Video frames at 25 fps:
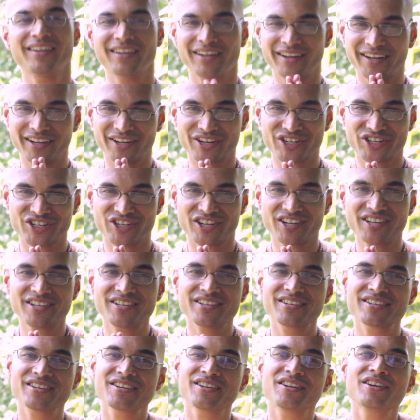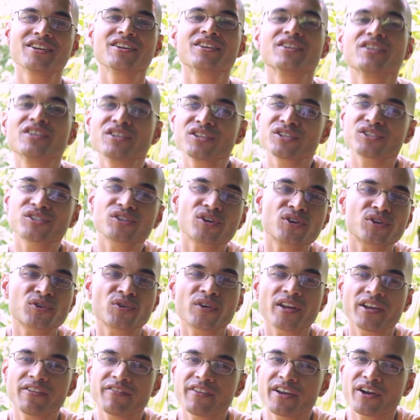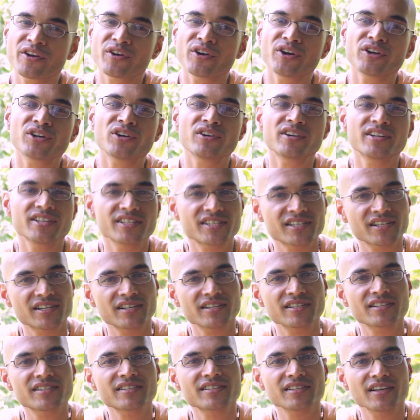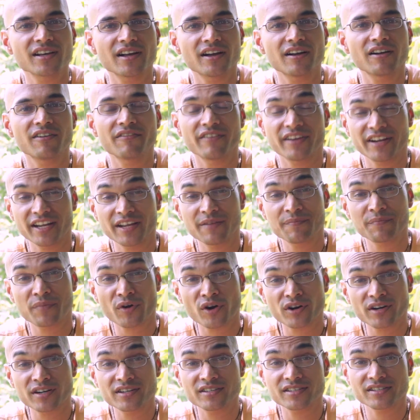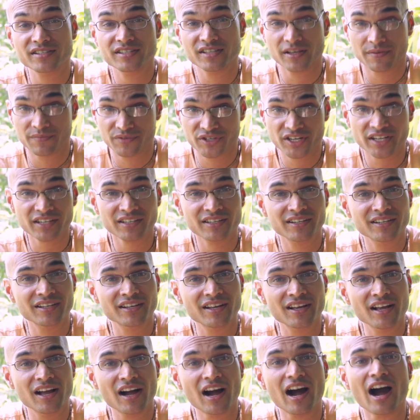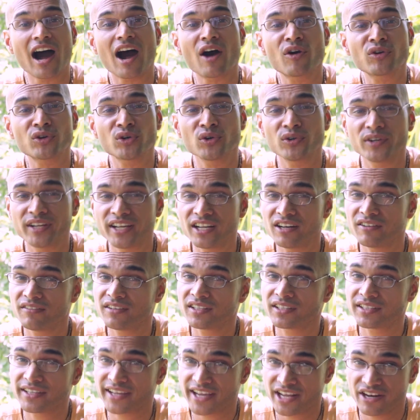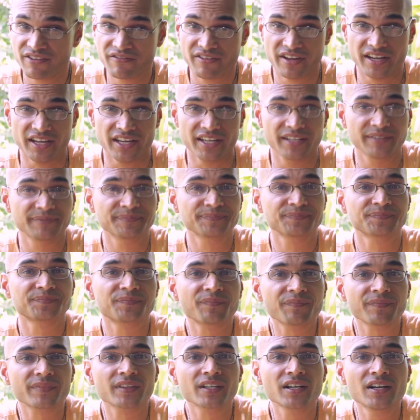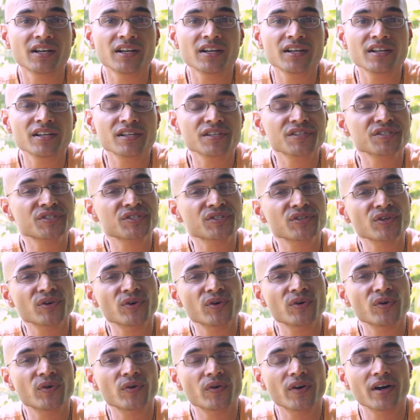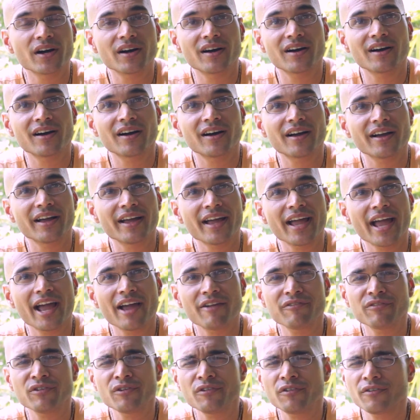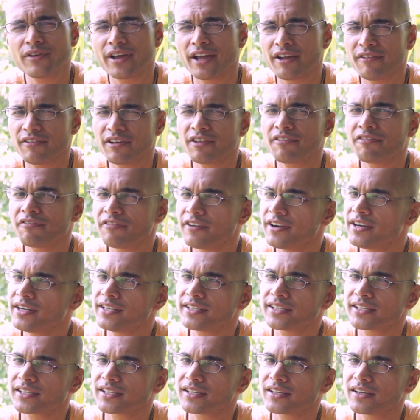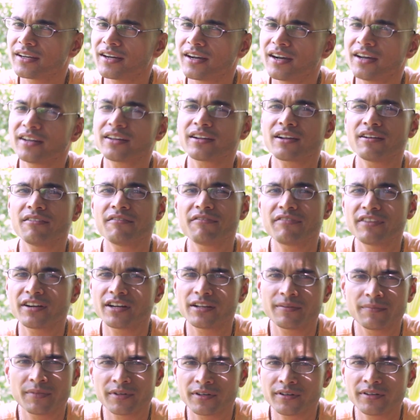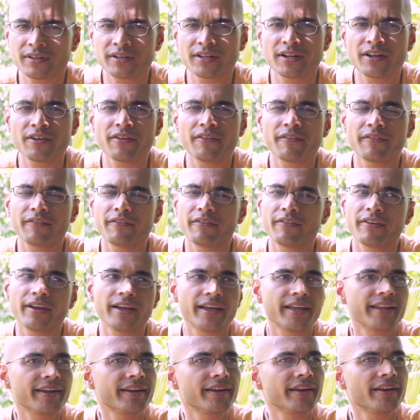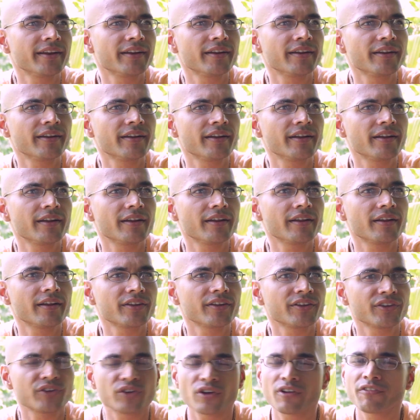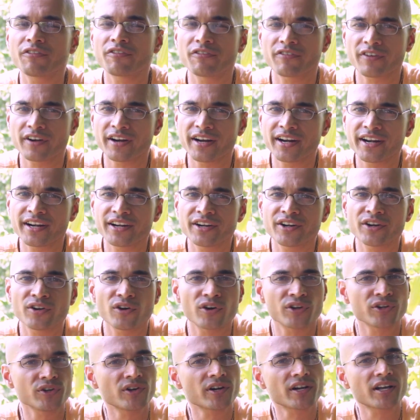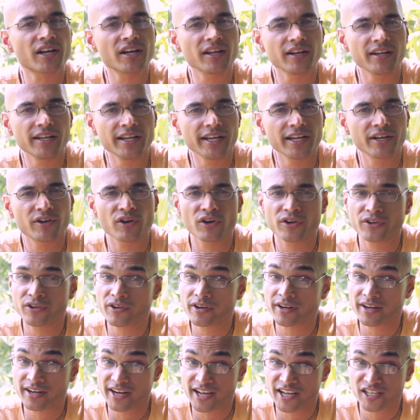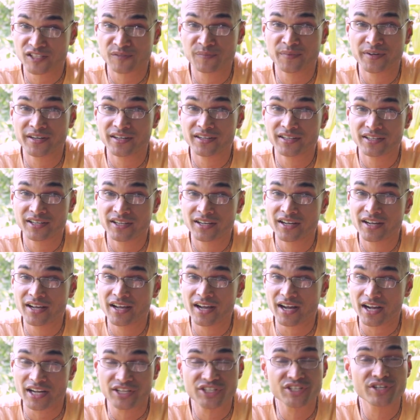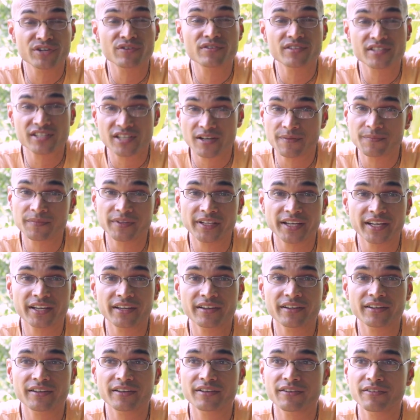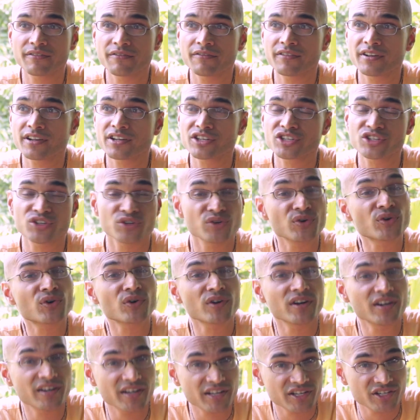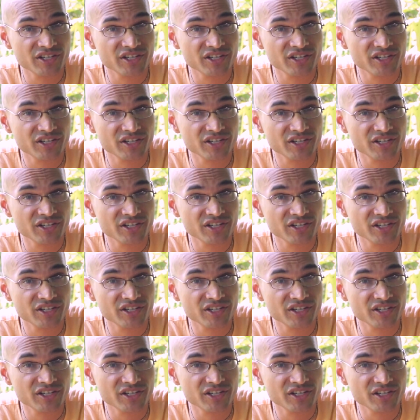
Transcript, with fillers: Hare Krishna. So, today we are going to discuss a very important subject how to deal with envy. So, uh, have you ever felt uncomfortable when your friend or your colleague or your classmate achieved something which you couldn't